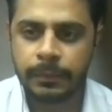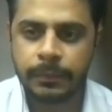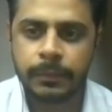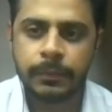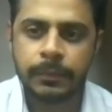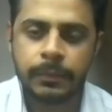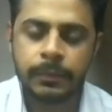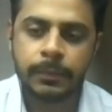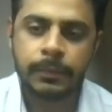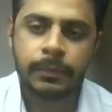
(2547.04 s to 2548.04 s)

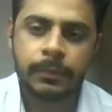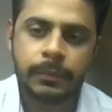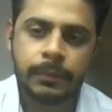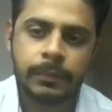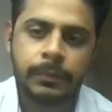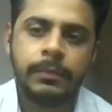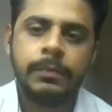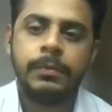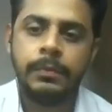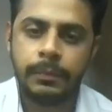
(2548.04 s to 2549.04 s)

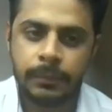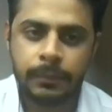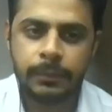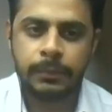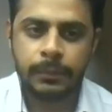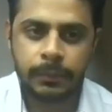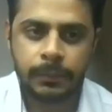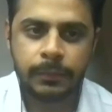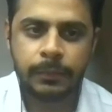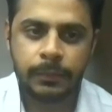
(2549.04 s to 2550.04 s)

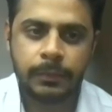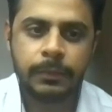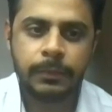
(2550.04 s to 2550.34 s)
This person isn't speaking.